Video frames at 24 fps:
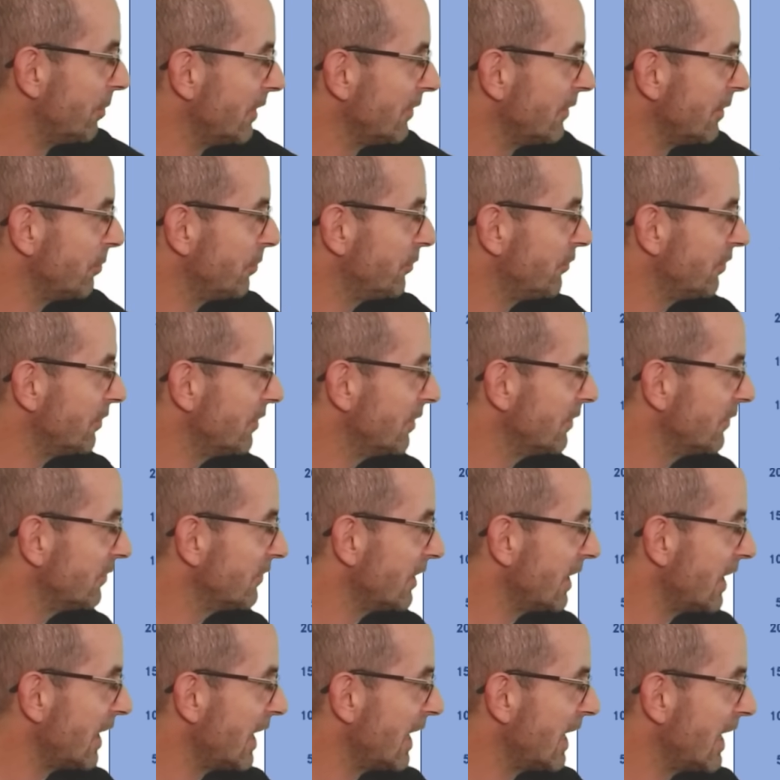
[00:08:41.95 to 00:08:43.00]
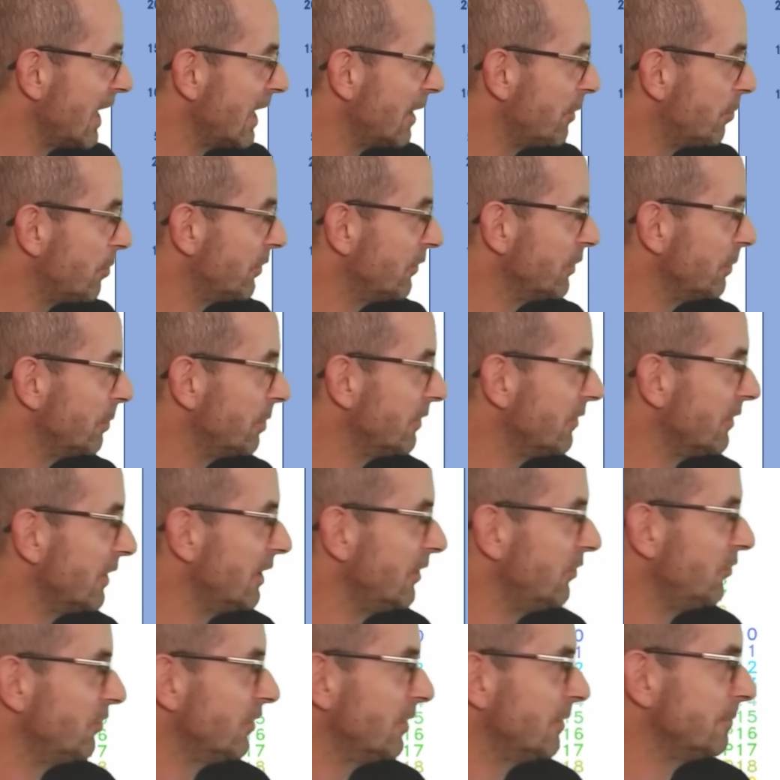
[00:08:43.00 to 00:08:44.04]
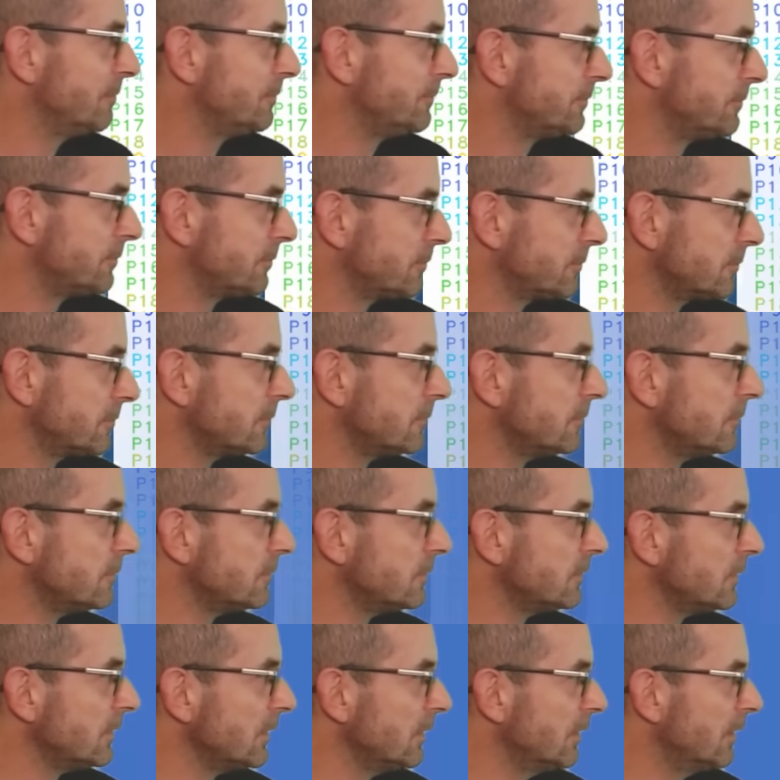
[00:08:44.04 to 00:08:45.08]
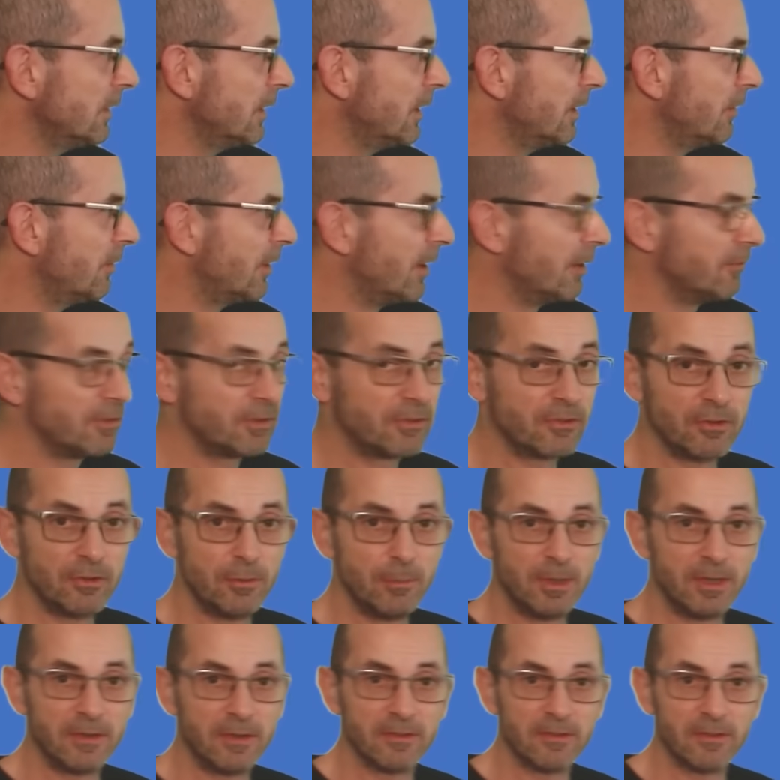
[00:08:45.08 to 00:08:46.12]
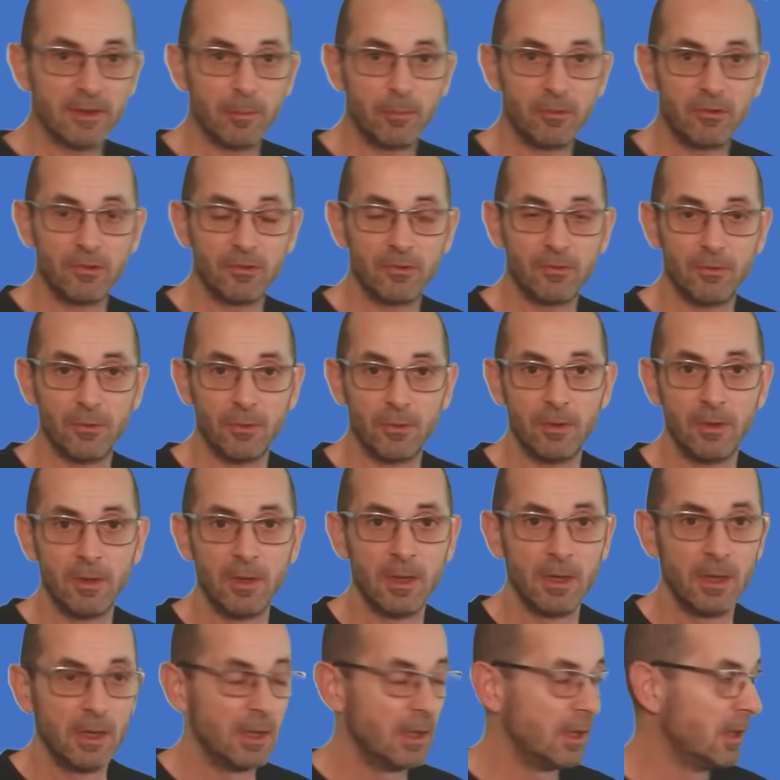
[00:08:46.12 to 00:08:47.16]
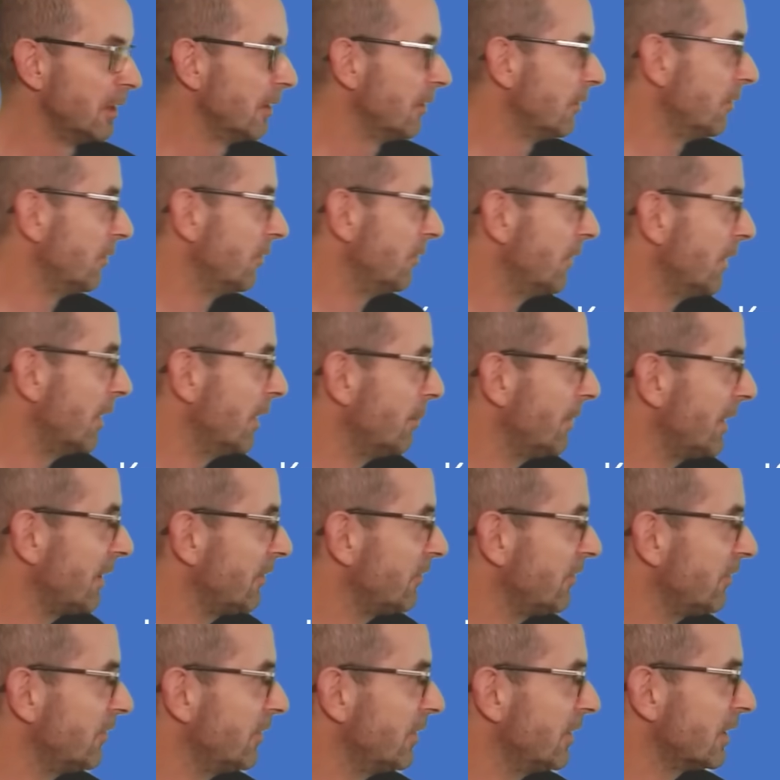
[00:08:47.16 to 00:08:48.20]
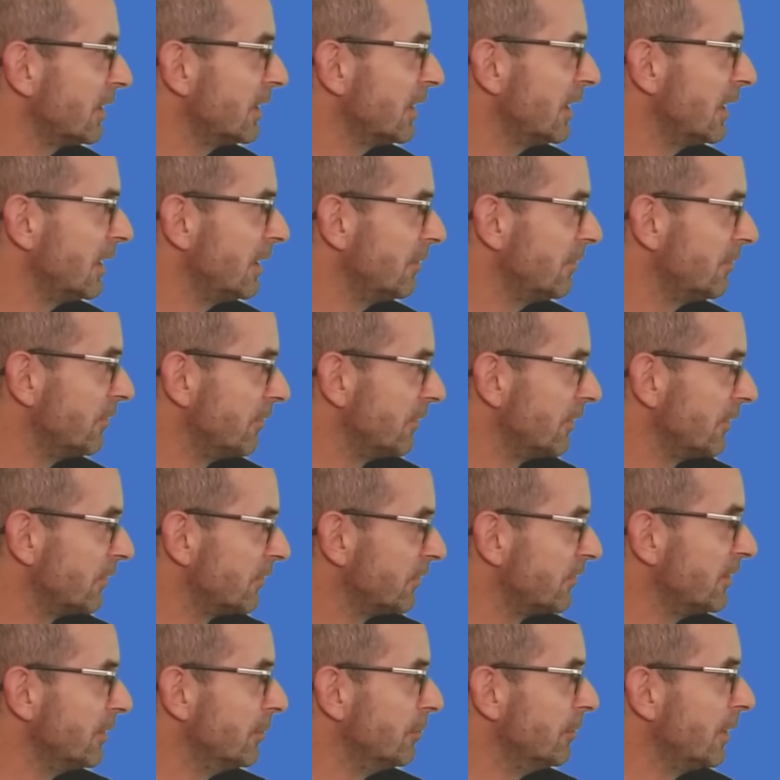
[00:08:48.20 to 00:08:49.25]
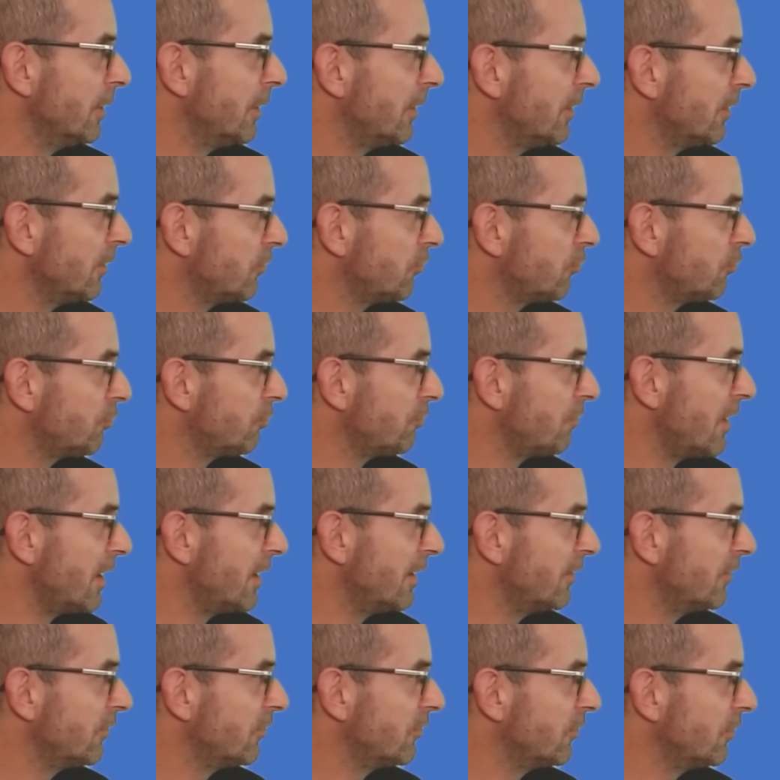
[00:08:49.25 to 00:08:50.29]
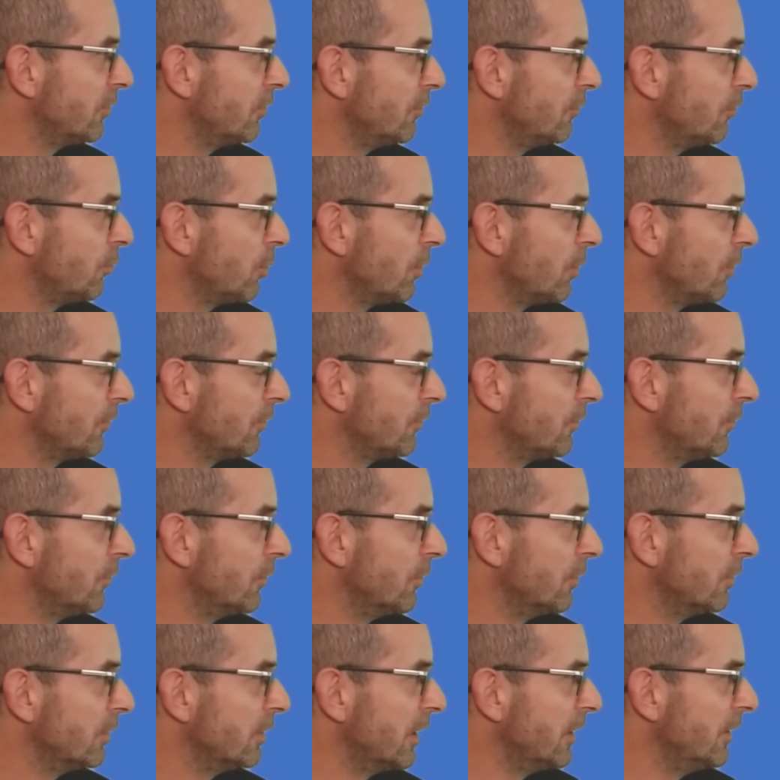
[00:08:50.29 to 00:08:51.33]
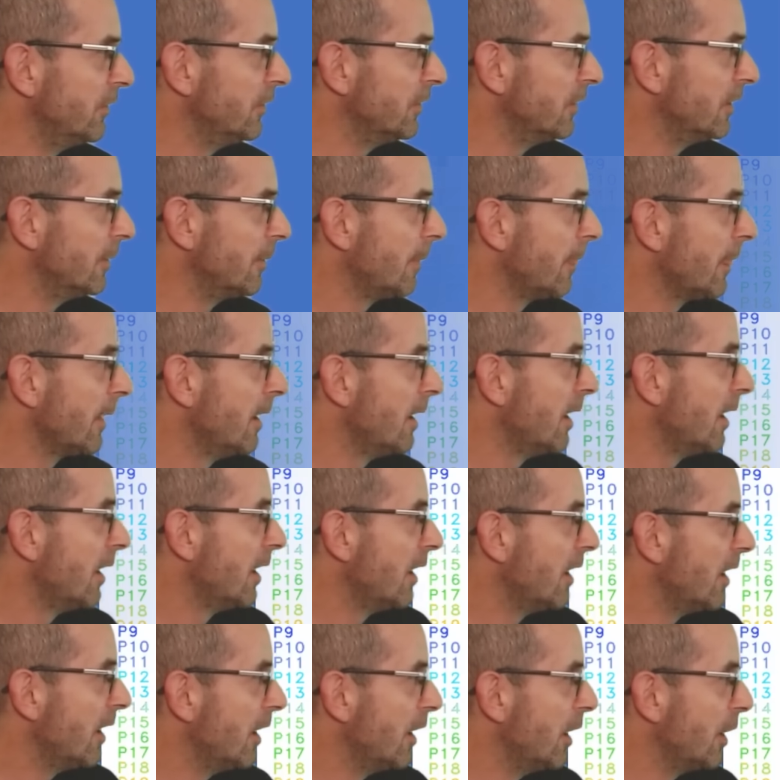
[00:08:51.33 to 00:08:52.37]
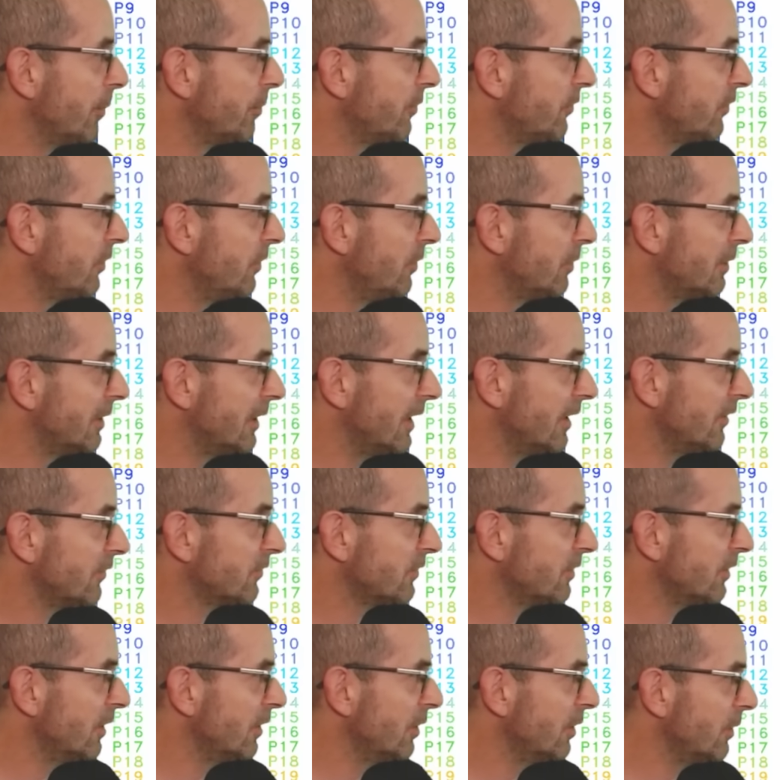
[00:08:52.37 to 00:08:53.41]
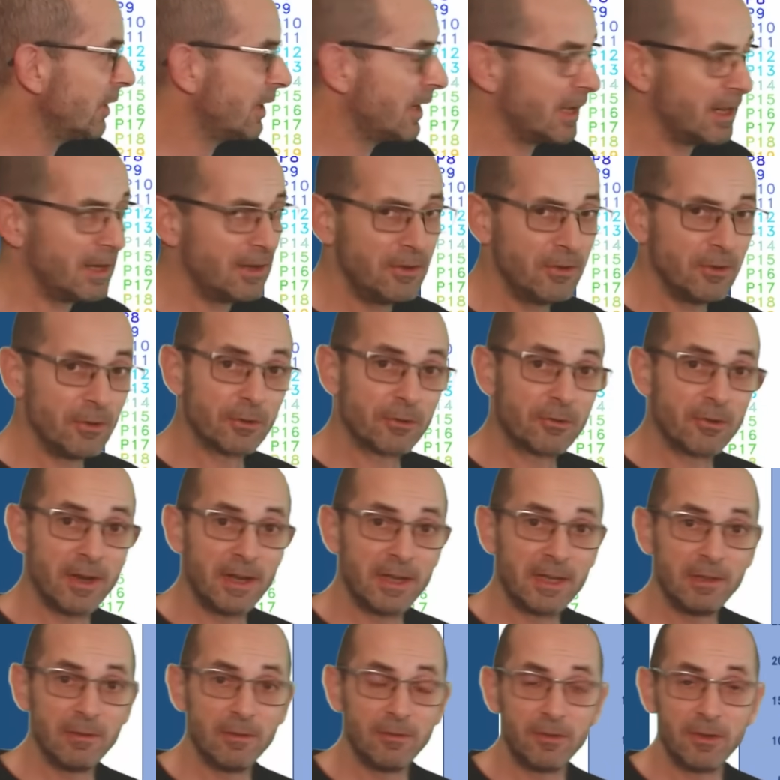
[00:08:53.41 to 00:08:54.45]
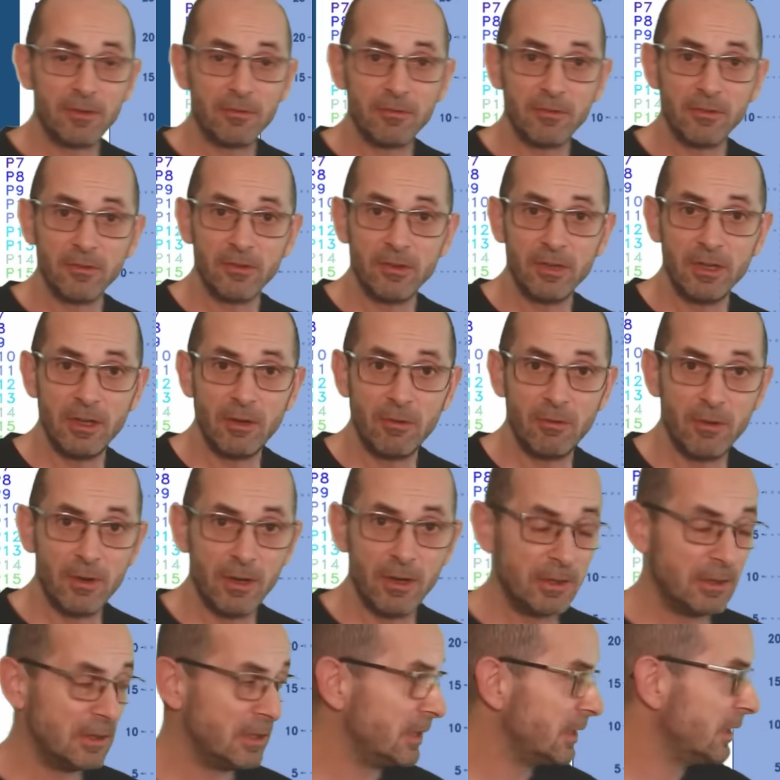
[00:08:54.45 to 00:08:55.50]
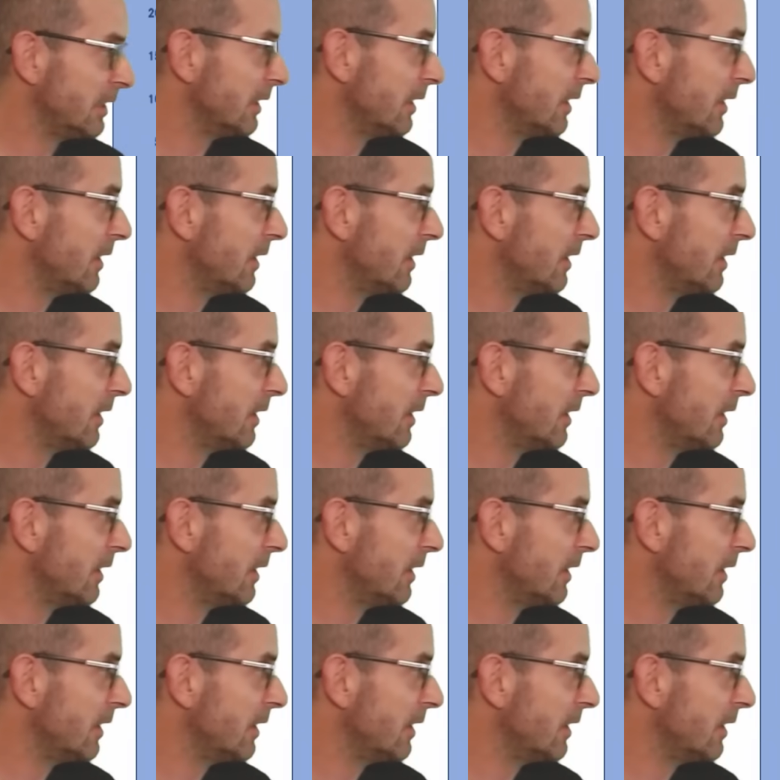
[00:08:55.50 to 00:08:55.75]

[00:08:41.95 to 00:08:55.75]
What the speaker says: air temperatures and precipitation. Here are the 2 metre temperatures for Manchester. Again, similar trends to ones for London. Up to Glasgow, and not a great deal of difference here really